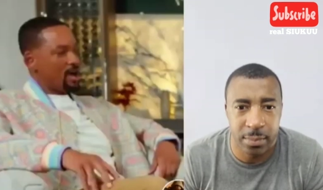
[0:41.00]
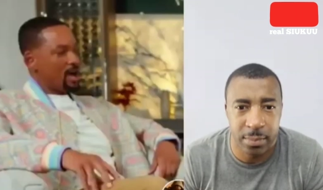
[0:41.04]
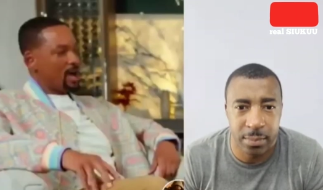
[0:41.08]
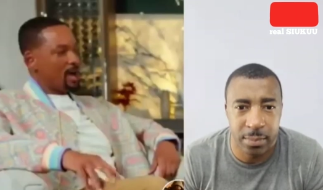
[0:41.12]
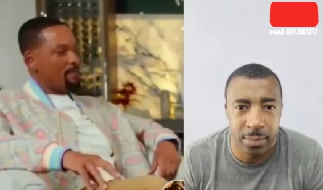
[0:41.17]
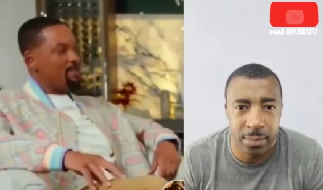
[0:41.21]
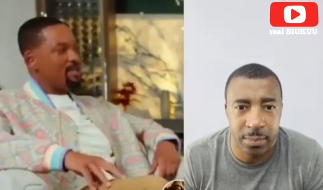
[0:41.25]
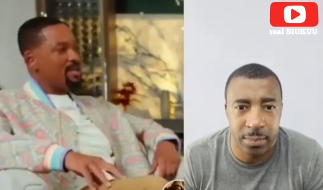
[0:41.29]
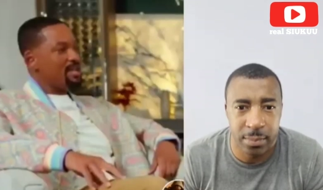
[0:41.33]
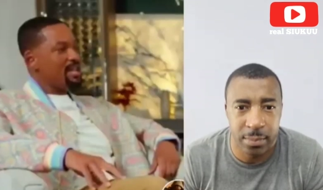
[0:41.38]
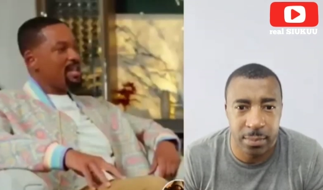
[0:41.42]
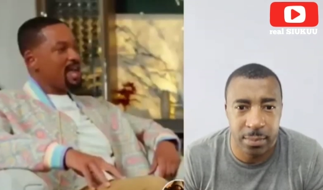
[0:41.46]
Speaker 1: You know,
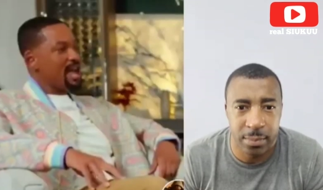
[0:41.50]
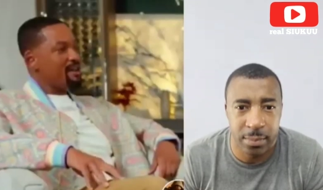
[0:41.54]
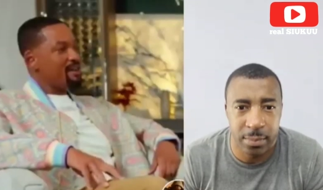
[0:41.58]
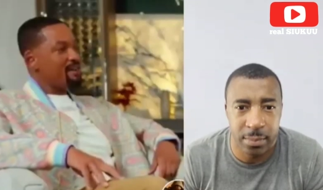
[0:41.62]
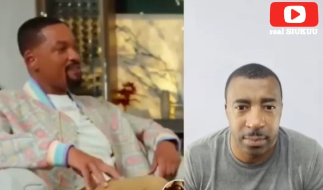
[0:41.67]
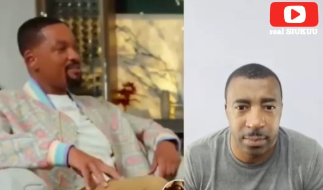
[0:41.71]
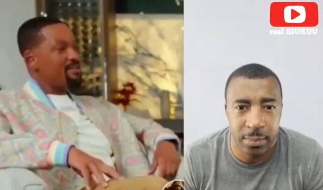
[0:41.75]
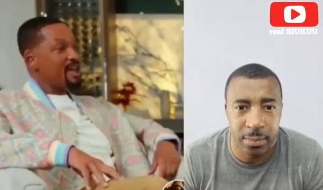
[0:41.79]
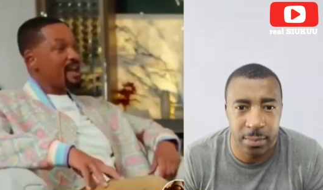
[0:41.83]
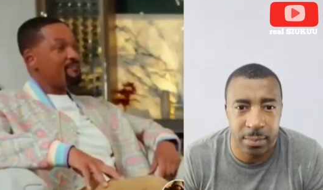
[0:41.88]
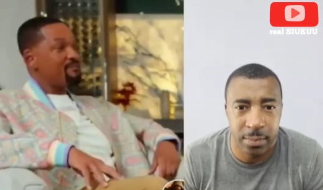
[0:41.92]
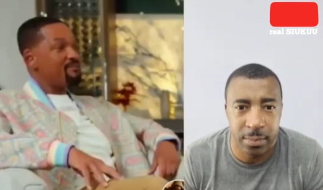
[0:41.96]
I'm in
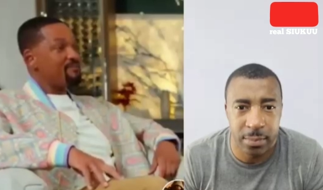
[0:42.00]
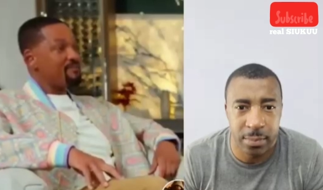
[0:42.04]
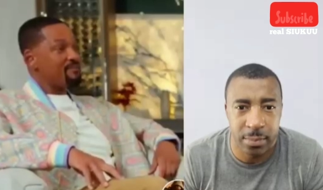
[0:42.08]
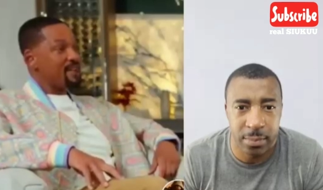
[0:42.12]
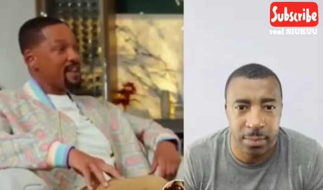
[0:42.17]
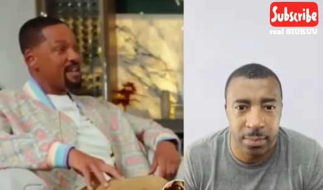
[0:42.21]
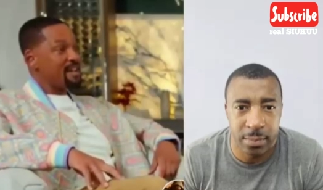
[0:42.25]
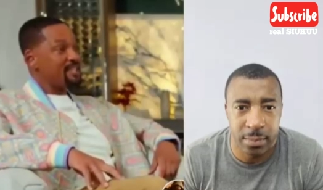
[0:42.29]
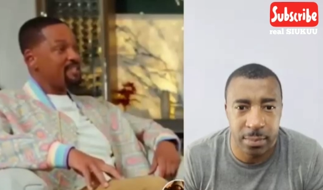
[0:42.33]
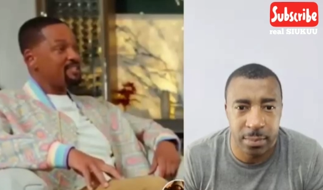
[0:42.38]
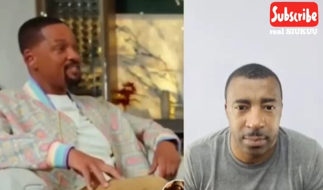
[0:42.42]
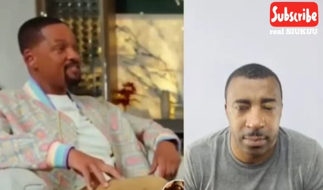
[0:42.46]
that that
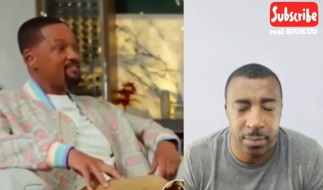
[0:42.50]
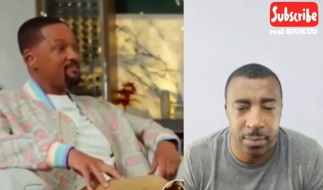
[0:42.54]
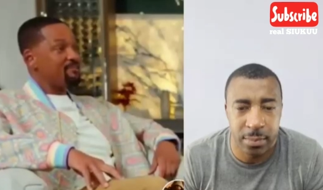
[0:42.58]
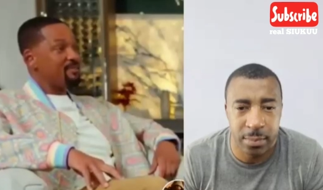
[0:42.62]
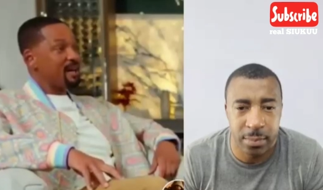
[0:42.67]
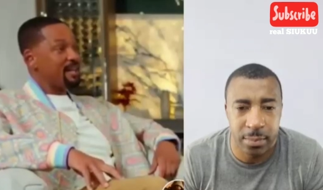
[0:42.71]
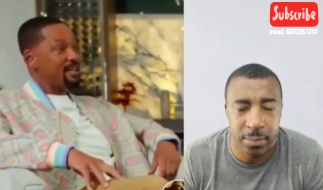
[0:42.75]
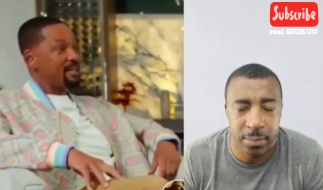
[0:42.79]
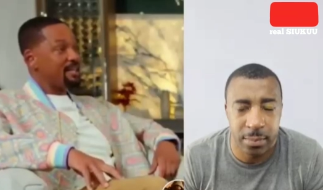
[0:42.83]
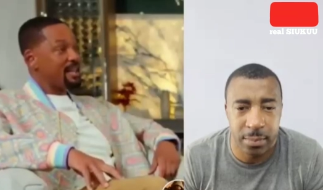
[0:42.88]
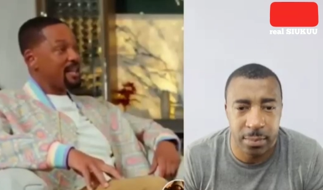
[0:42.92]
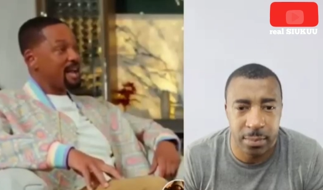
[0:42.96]
phase of
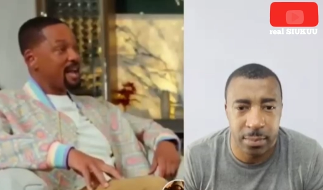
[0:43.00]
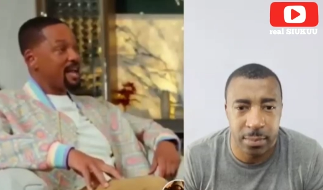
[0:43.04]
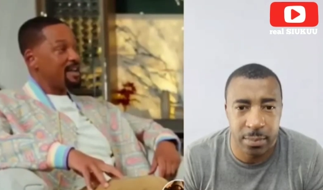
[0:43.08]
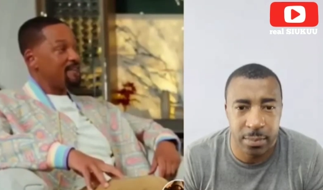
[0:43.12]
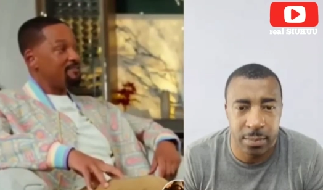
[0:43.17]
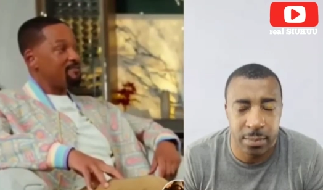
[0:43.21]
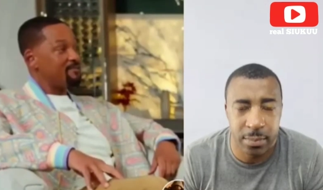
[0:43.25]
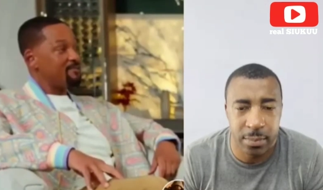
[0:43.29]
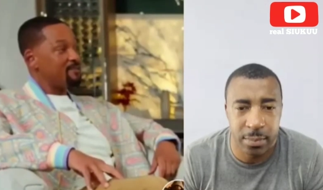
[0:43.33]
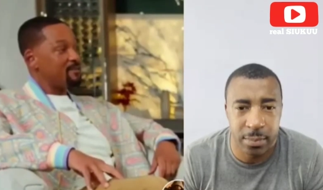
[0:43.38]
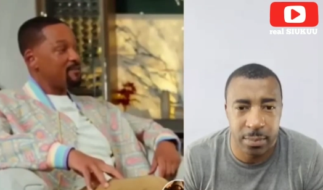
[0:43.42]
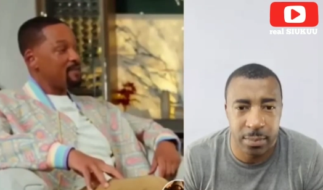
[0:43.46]
my
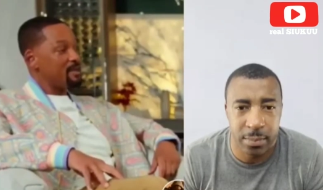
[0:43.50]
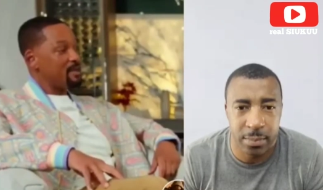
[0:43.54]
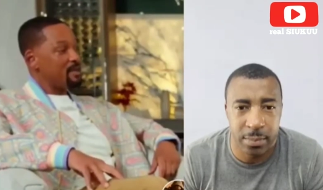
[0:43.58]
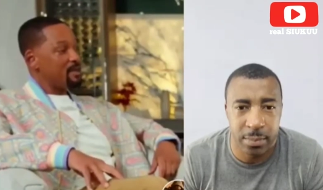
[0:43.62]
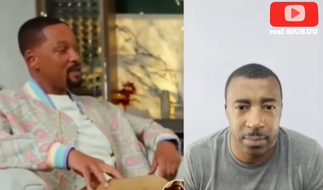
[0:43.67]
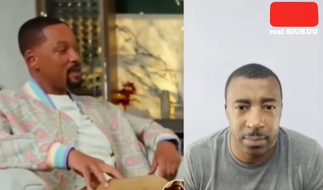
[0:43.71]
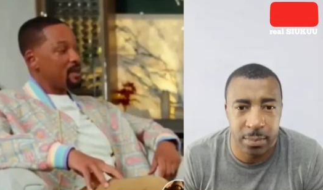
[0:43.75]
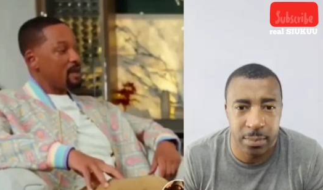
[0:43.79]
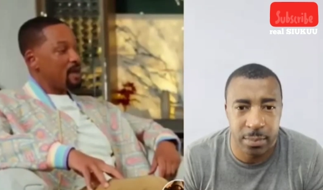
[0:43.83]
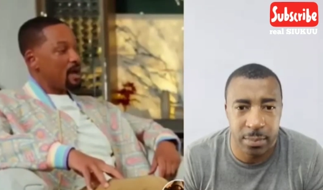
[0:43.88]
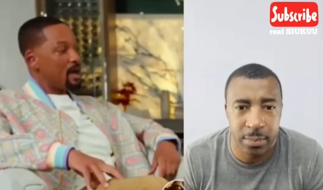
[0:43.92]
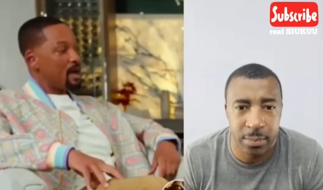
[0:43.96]
life
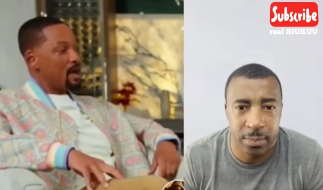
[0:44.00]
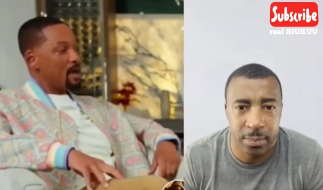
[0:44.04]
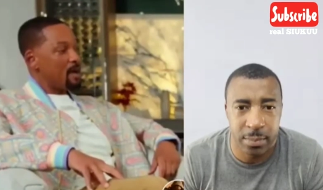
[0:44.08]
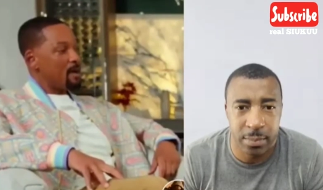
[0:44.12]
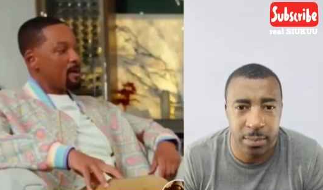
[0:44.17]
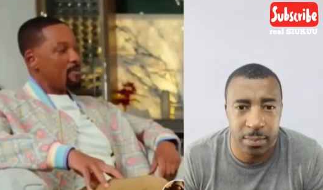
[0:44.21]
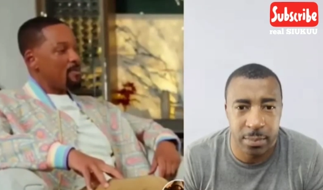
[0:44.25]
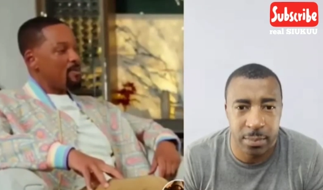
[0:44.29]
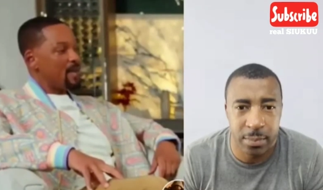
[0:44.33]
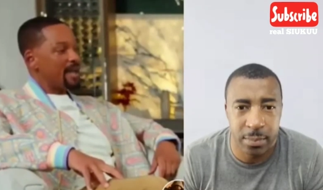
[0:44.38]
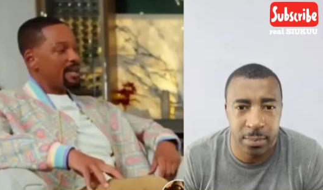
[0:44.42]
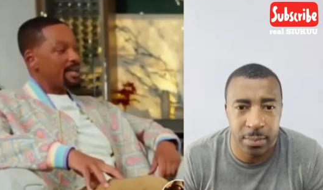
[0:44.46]

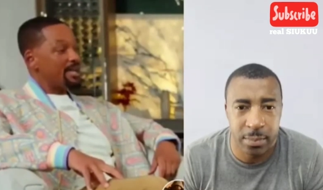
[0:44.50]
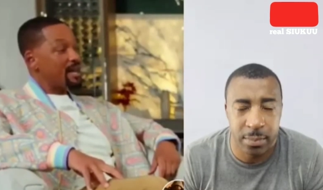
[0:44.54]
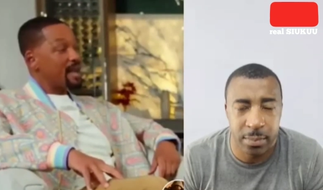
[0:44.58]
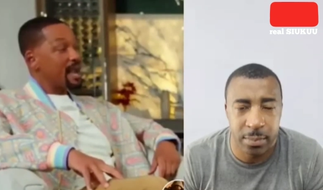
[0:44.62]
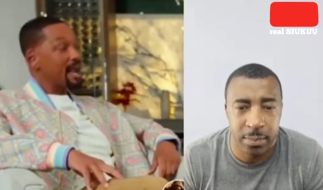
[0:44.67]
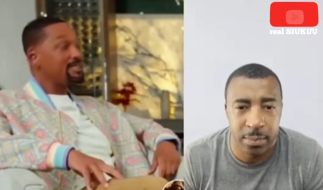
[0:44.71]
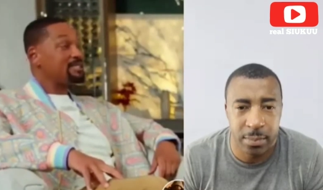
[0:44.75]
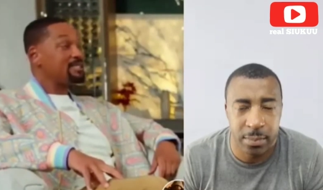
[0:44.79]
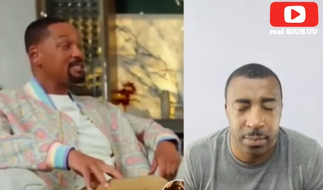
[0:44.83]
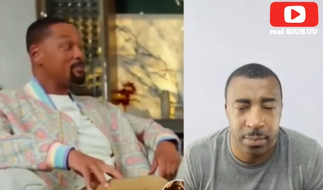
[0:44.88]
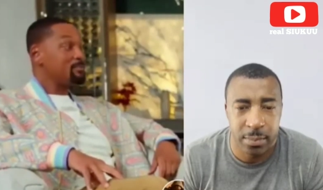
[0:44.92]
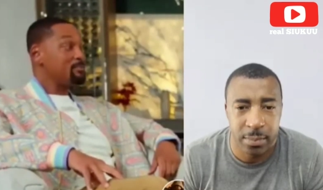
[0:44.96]
um, that can
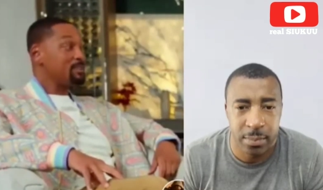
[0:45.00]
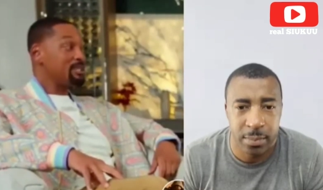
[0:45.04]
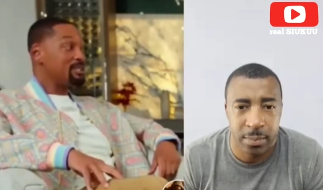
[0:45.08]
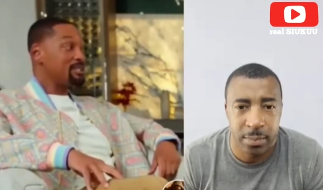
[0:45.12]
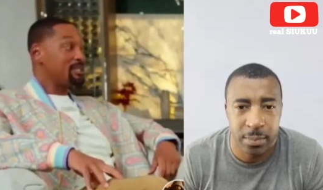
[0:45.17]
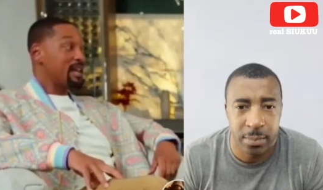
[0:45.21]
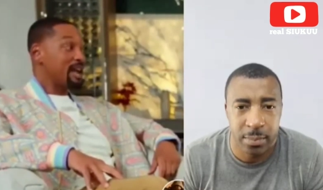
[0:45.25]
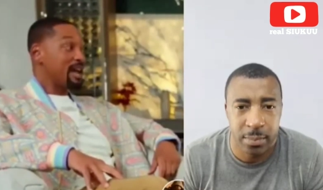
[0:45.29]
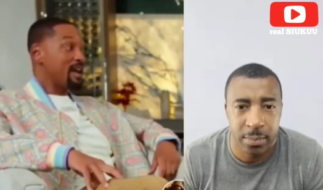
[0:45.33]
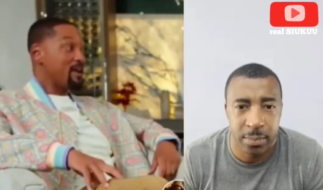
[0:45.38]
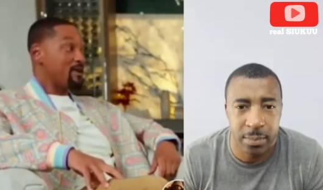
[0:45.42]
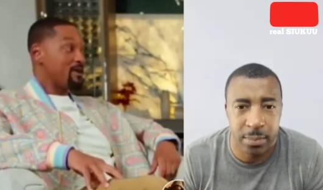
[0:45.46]
actually be
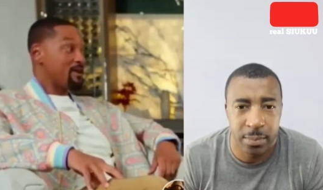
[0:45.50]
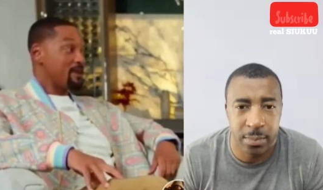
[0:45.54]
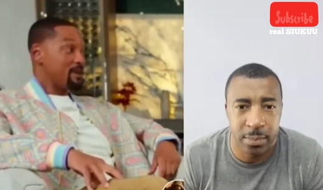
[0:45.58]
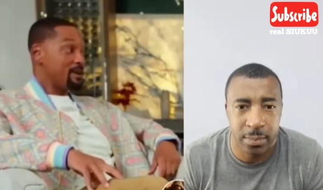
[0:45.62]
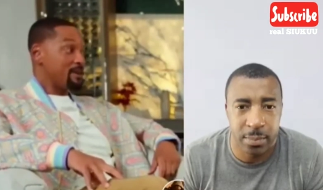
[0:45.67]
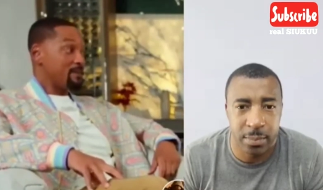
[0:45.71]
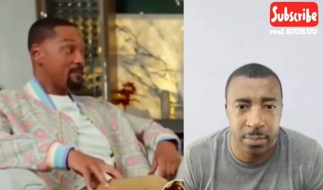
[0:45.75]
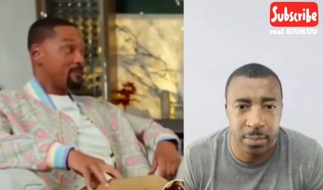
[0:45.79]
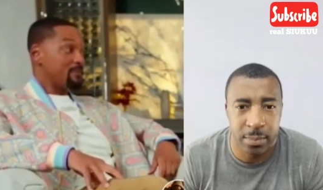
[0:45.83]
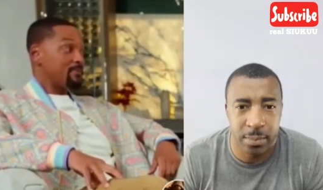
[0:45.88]
scary